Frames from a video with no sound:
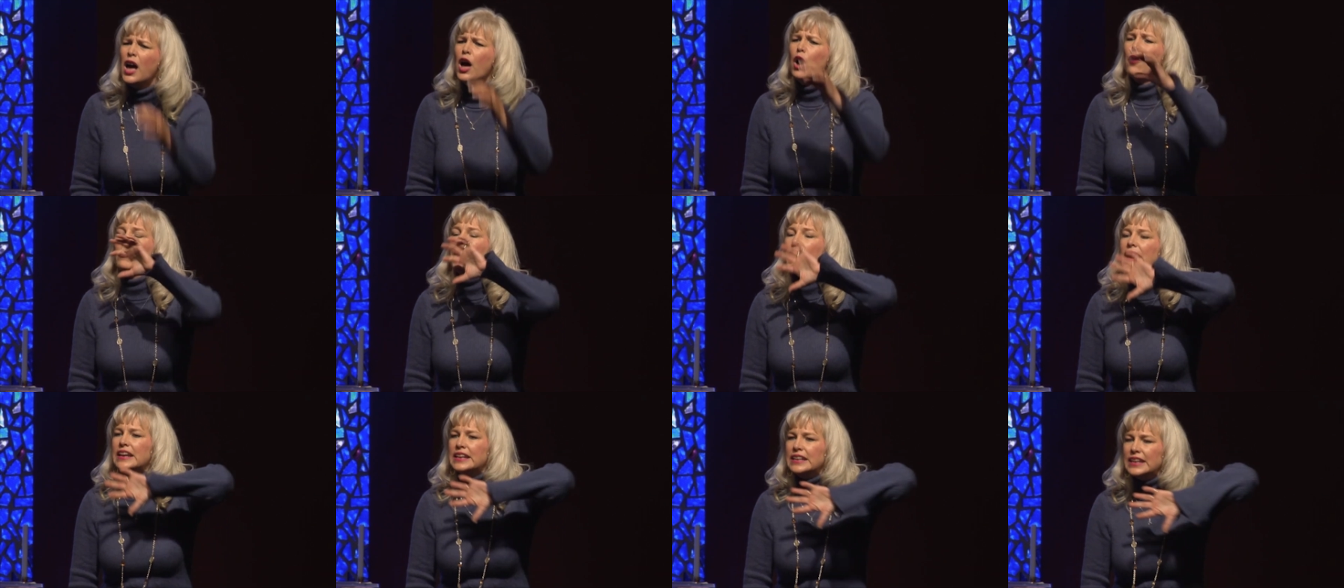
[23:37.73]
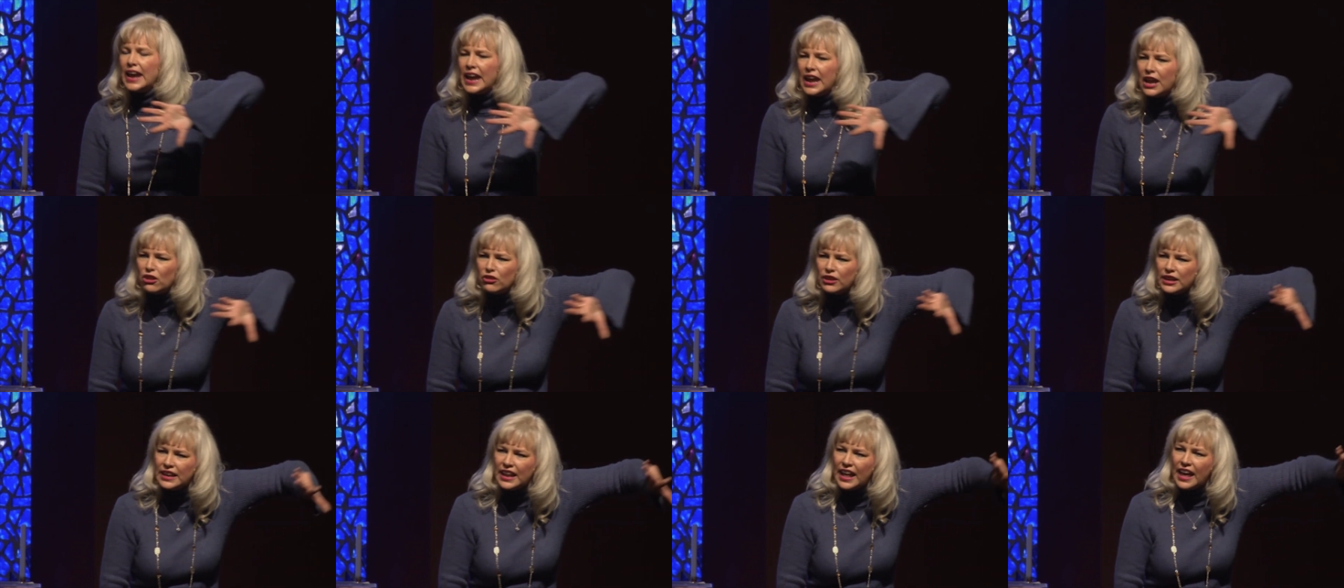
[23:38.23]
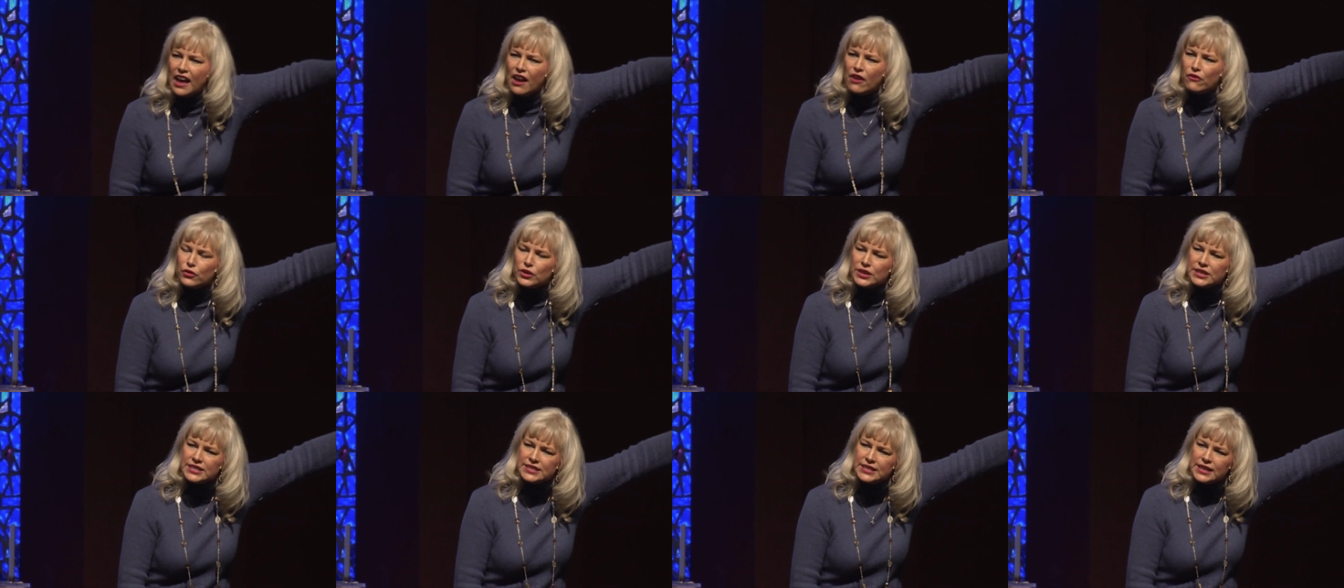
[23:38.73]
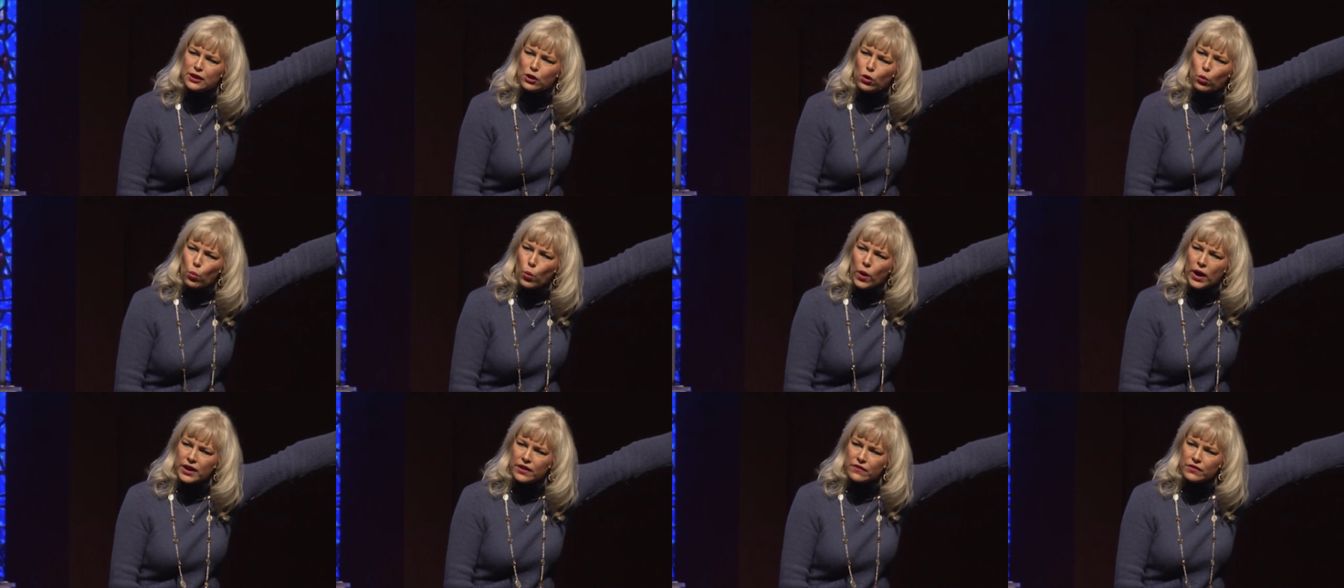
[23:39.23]
by nailing every single
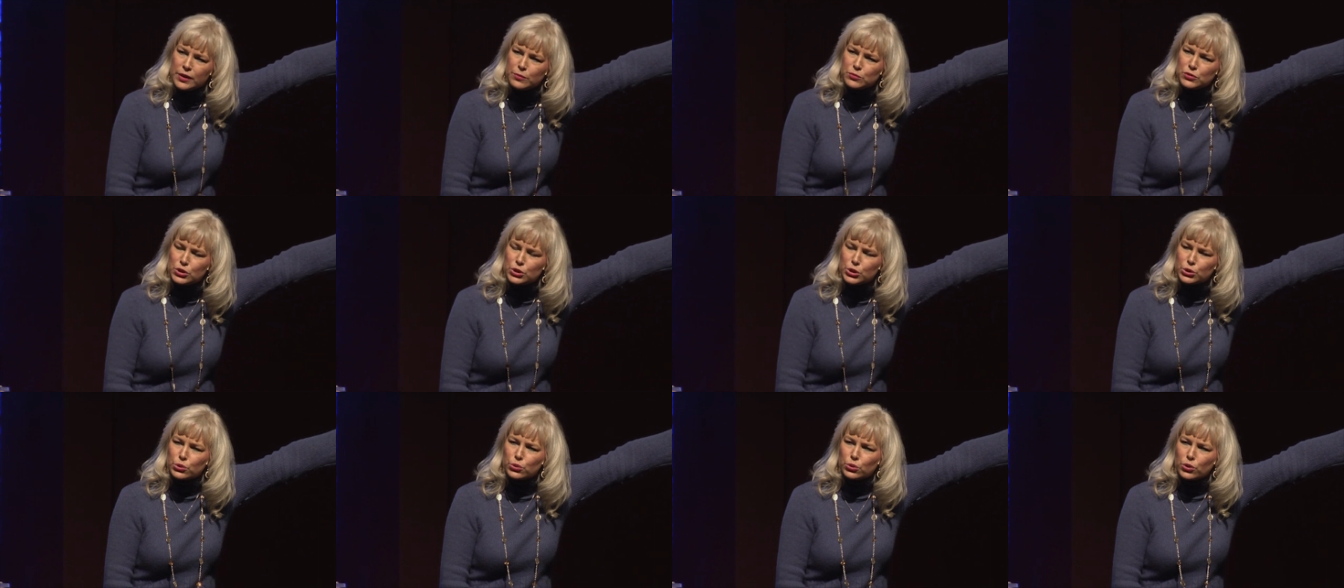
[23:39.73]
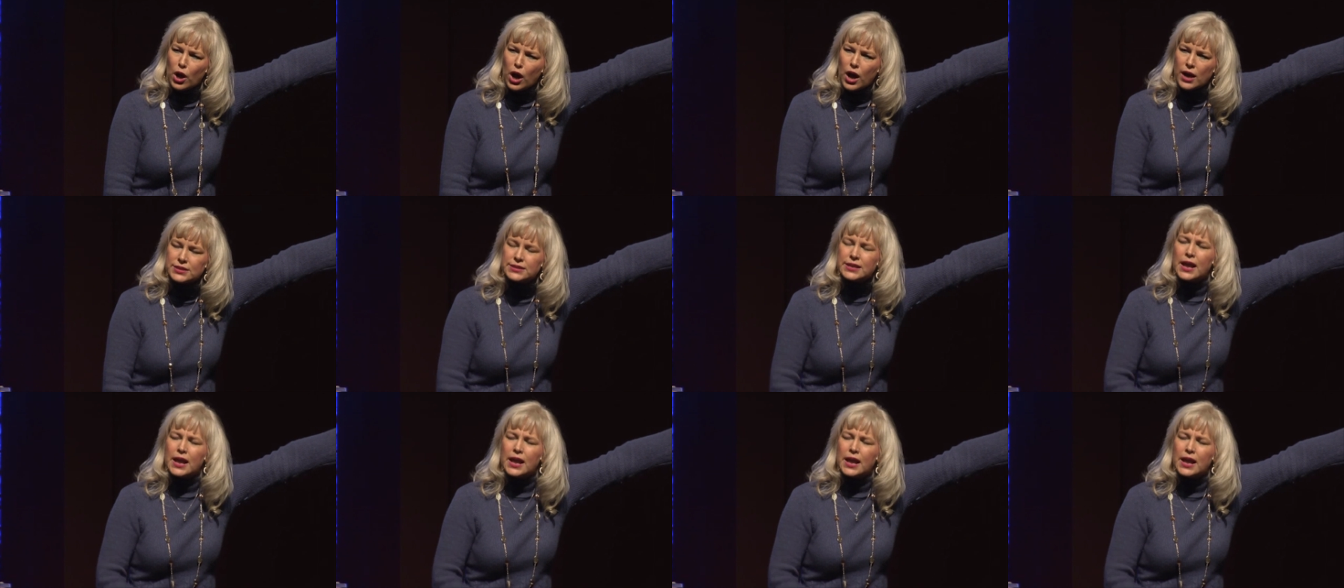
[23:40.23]
one of them to the cross,